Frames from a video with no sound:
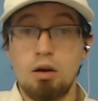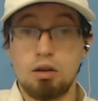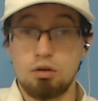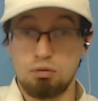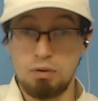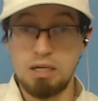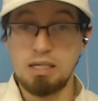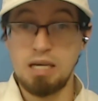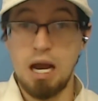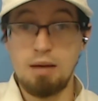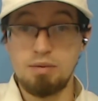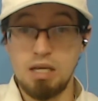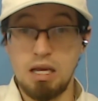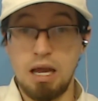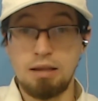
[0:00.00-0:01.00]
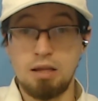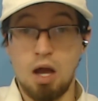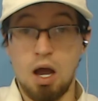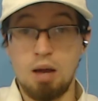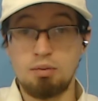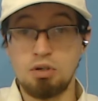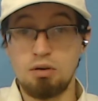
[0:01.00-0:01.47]
3 times they had the
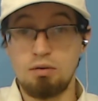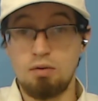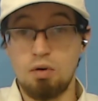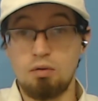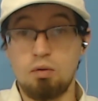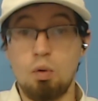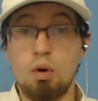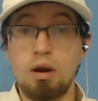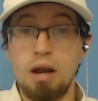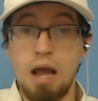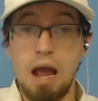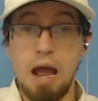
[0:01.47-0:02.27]
option to vote for it,